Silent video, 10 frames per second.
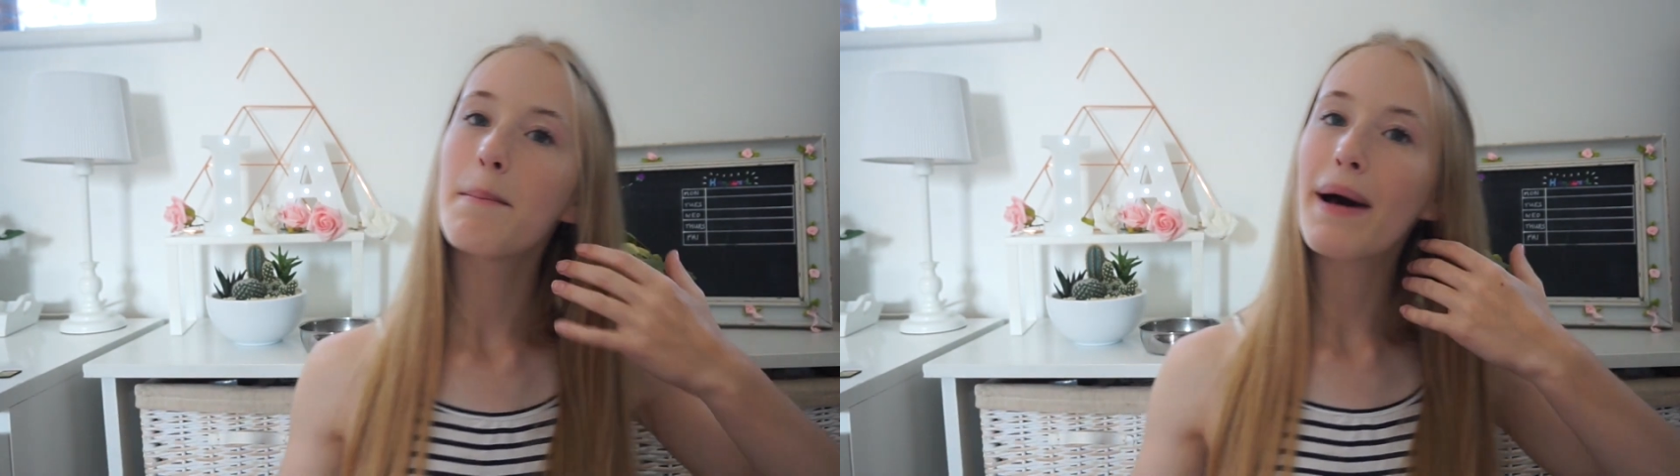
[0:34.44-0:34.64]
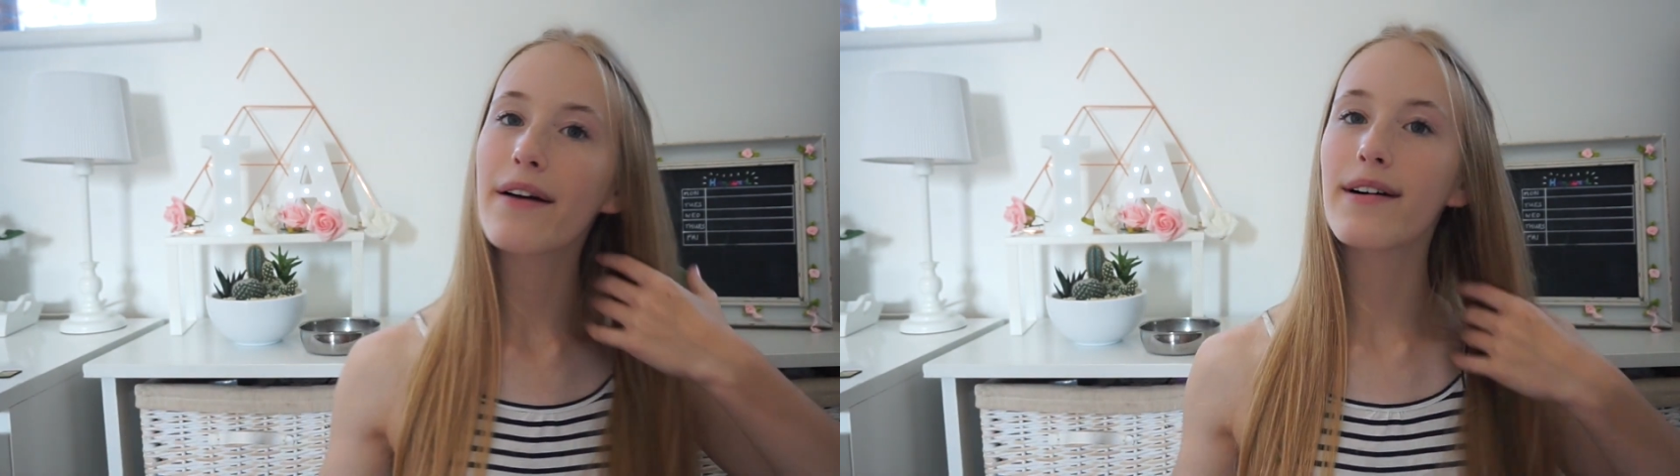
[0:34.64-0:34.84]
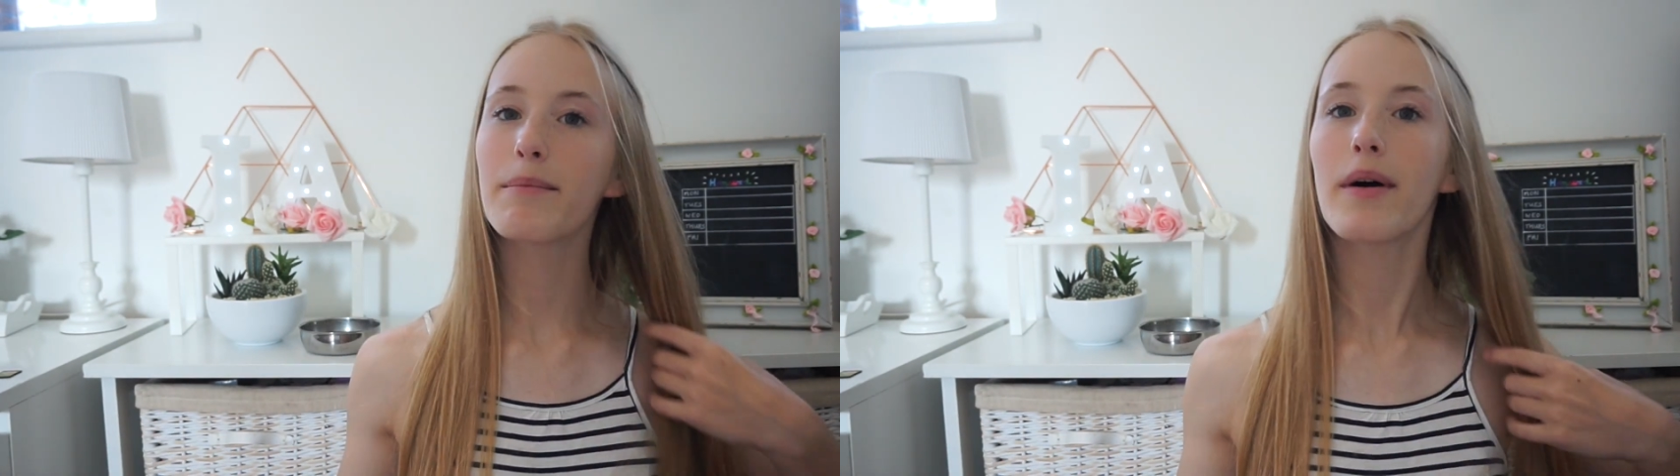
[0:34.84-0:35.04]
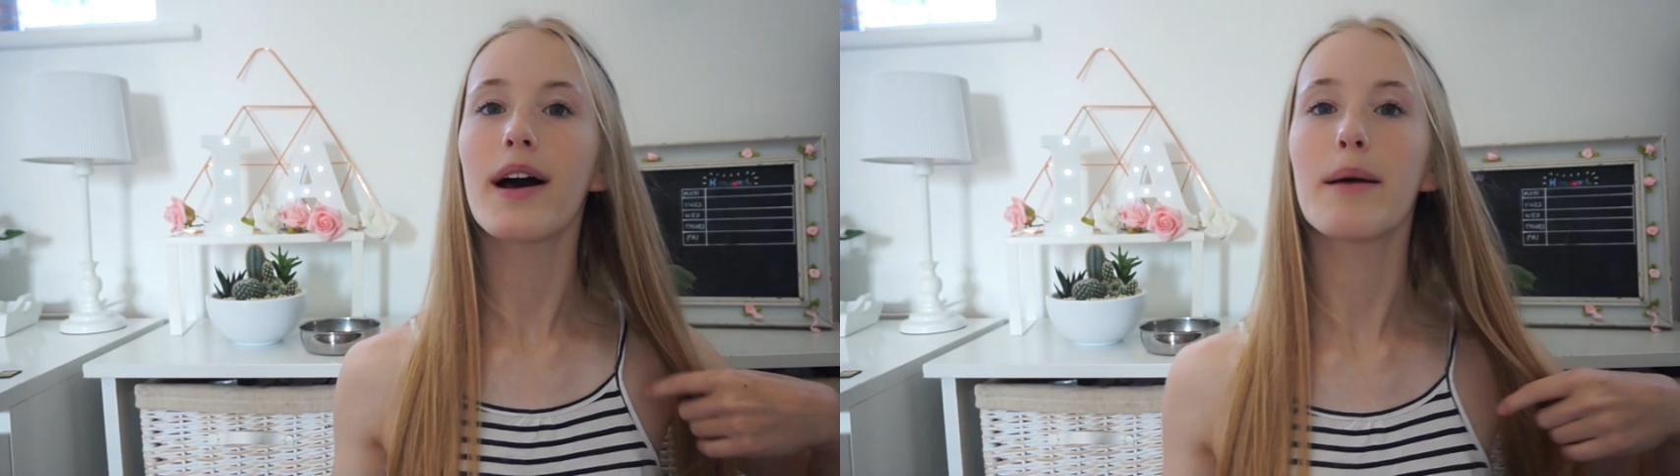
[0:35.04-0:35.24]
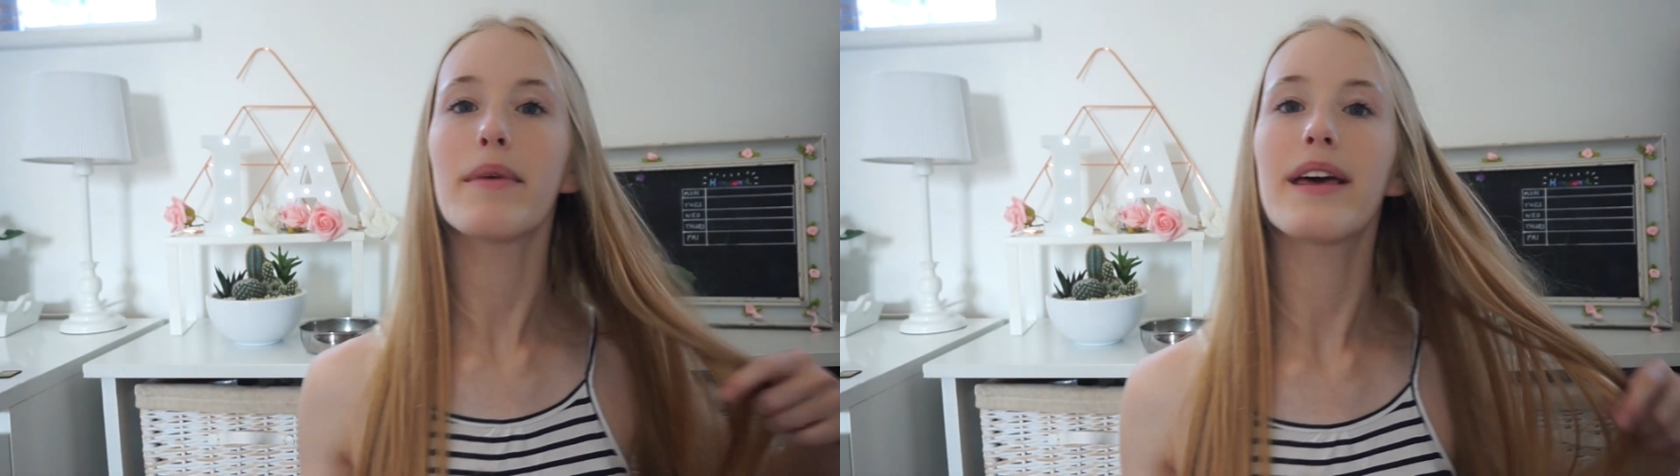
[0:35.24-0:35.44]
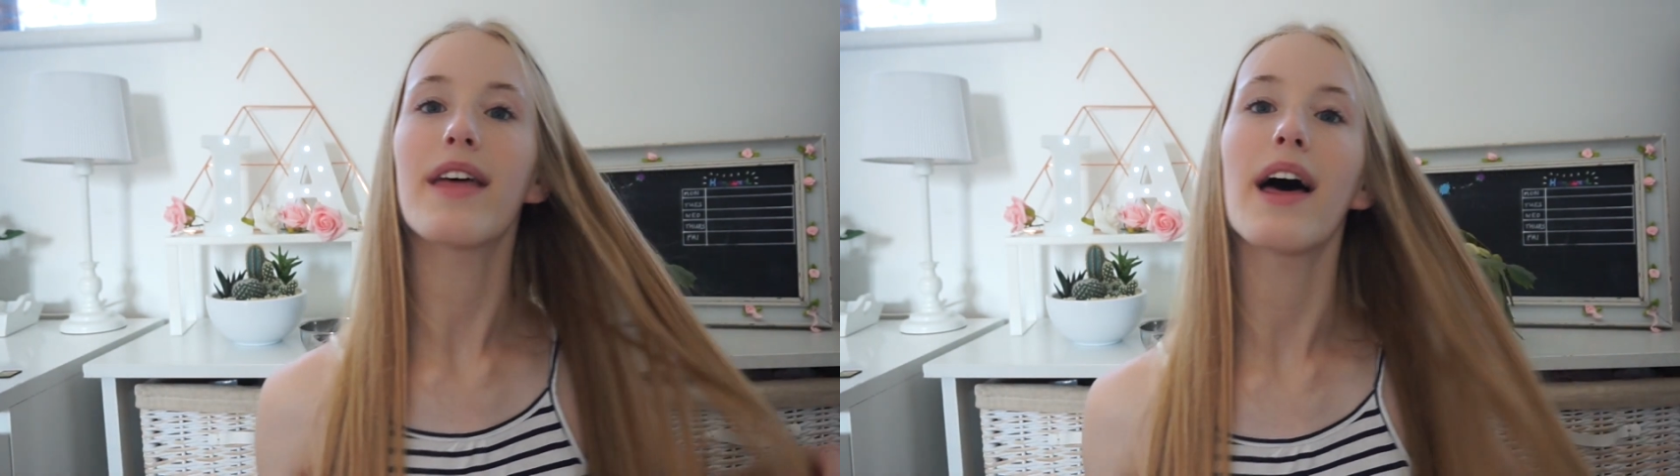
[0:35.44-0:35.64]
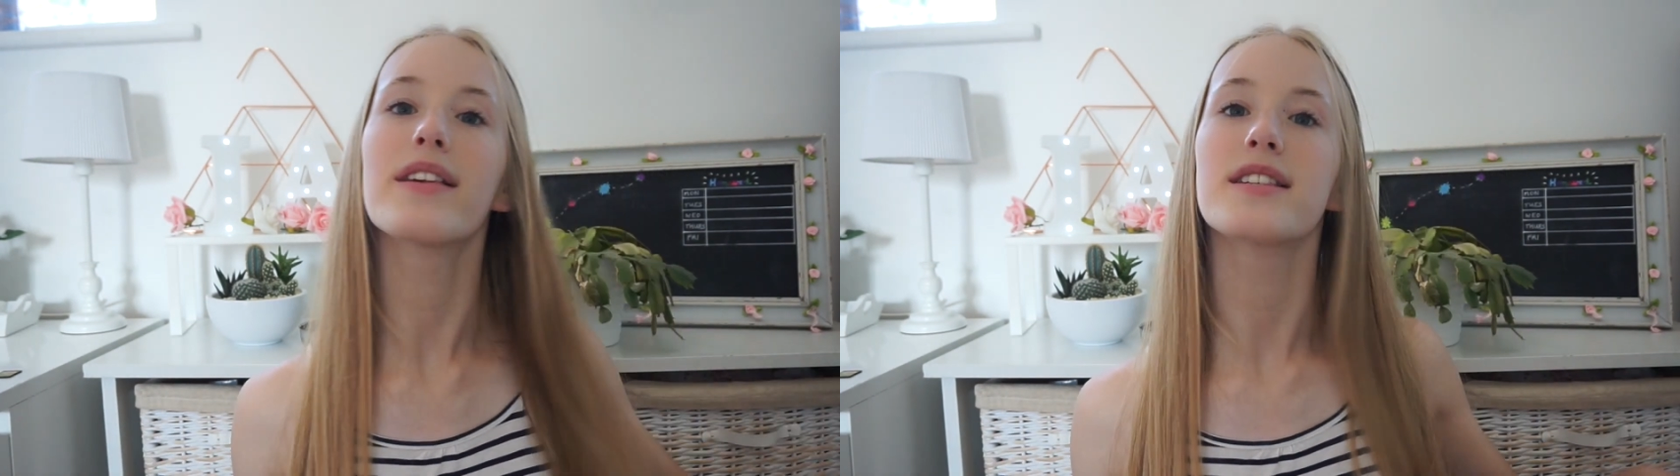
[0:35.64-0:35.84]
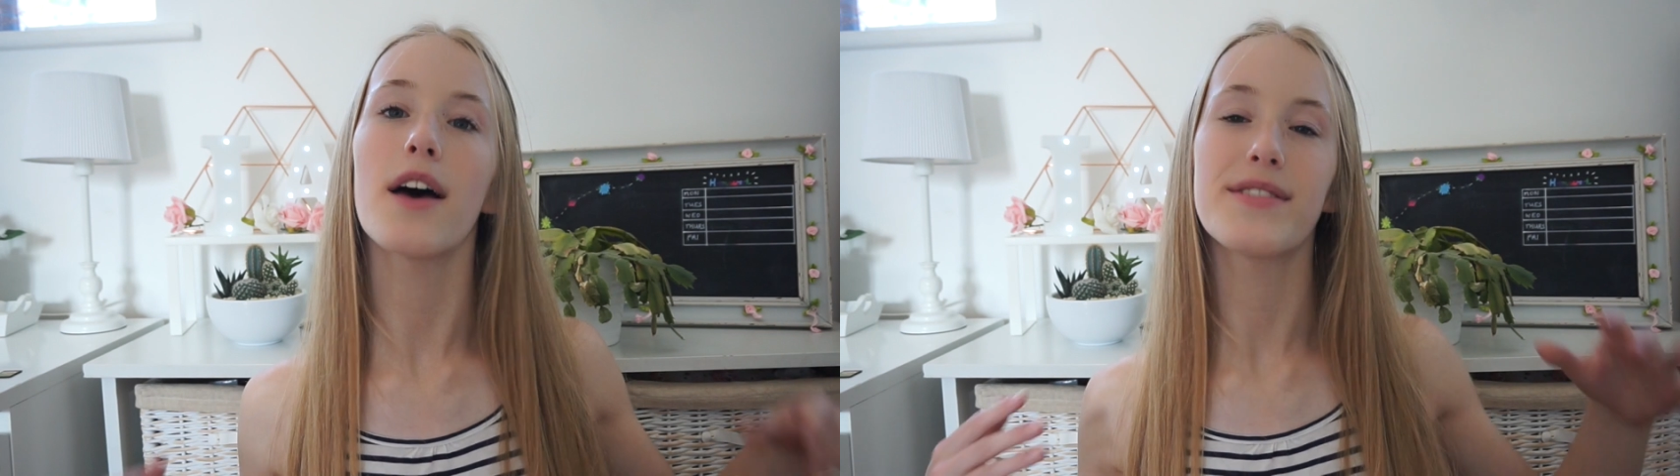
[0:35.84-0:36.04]
background behind me, that the
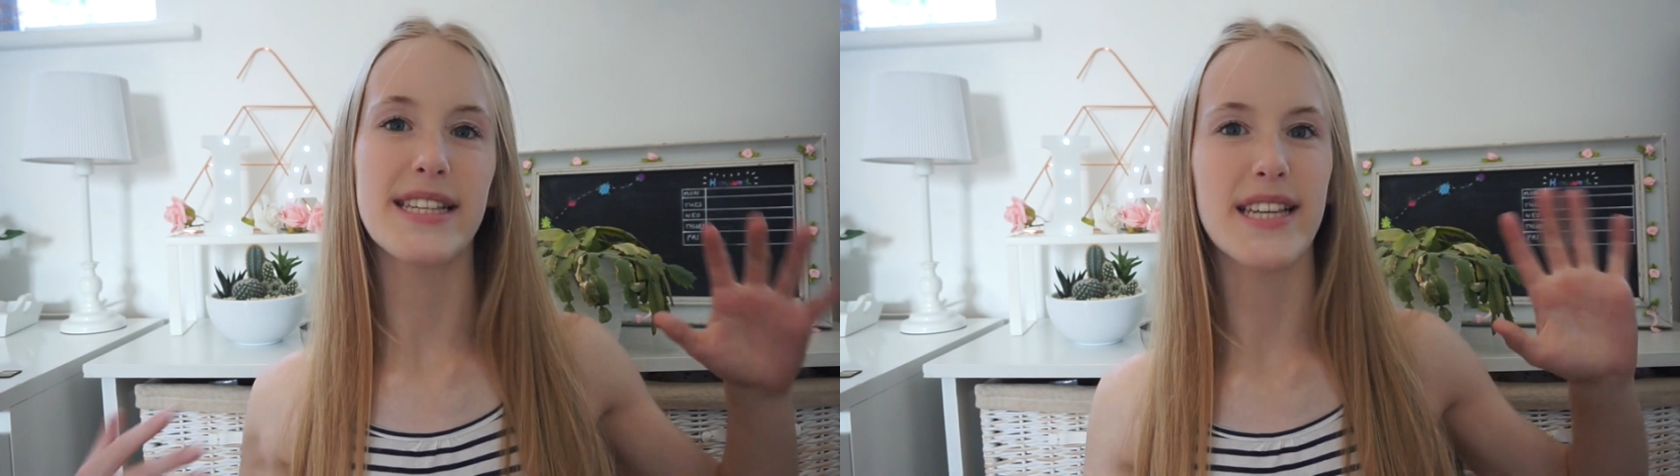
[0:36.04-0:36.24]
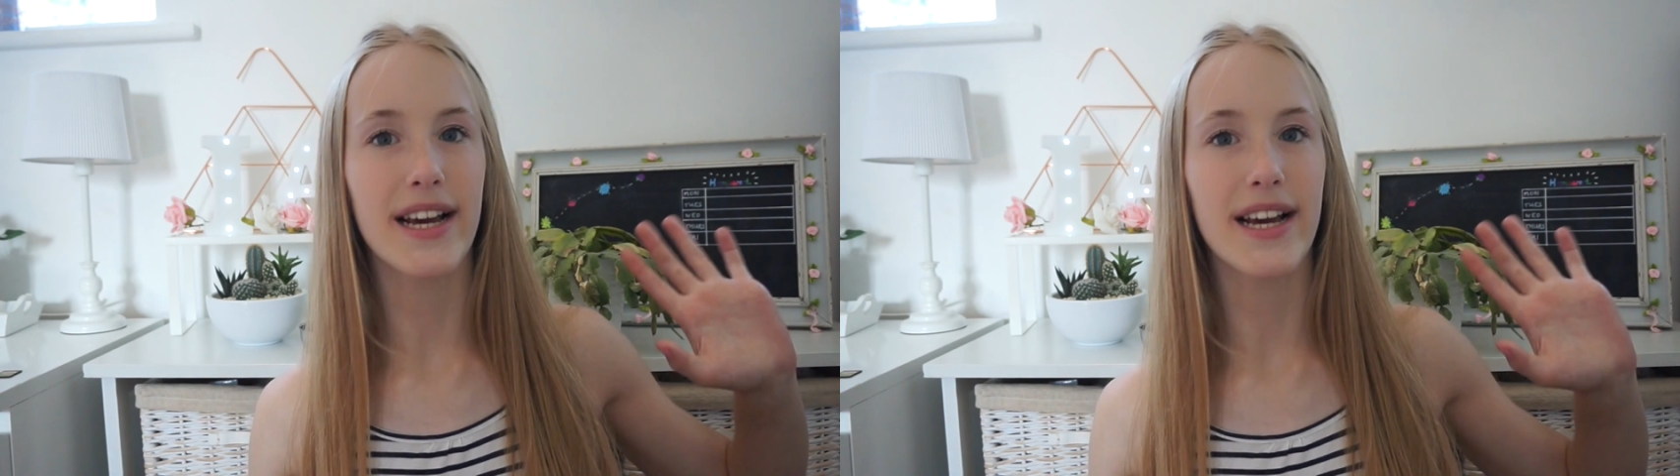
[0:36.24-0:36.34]
surfaces